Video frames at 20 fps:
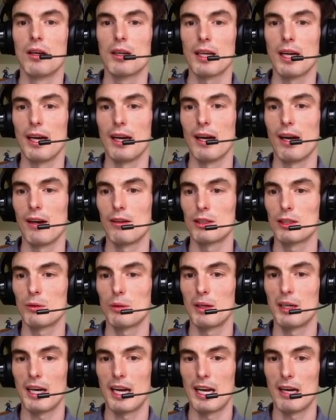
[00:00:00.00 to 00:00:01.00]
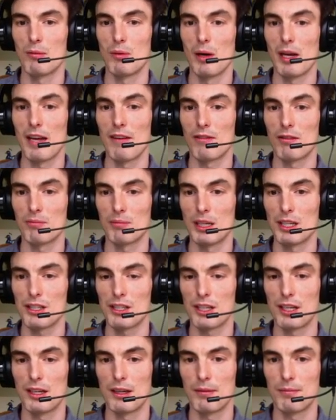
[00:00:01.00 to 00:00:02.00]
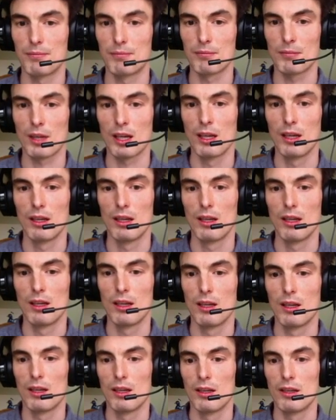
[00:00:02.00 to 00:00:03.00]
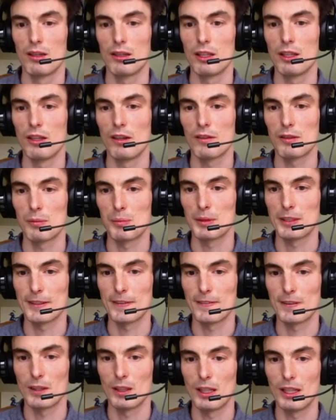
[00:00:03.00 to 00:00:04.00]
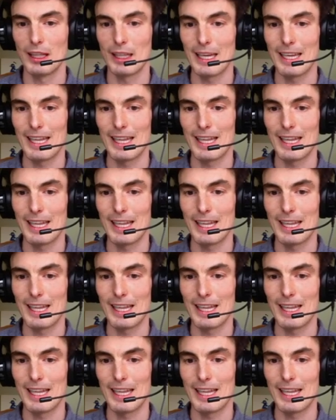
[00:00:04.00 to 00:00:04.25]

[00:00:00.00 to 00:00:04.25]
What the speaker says: Okay, how does Twitter handle information? You have specific